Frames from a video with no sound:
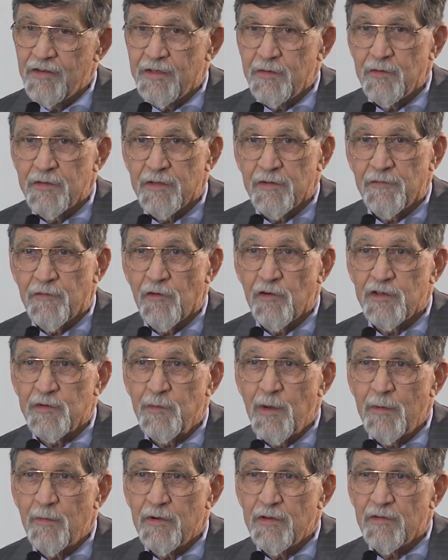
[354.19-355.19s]
He was the first
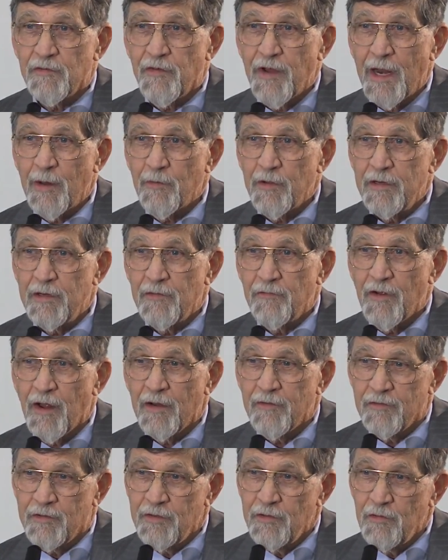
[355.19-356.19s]
member of his family
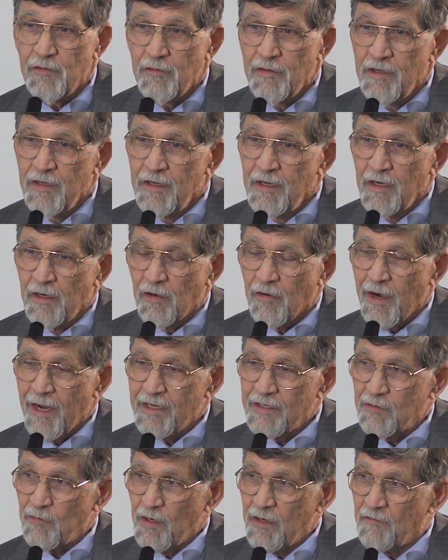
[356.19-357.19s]
to
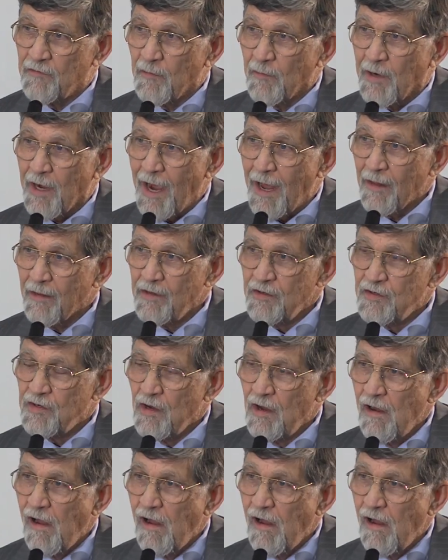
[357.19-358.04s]
graduate from college.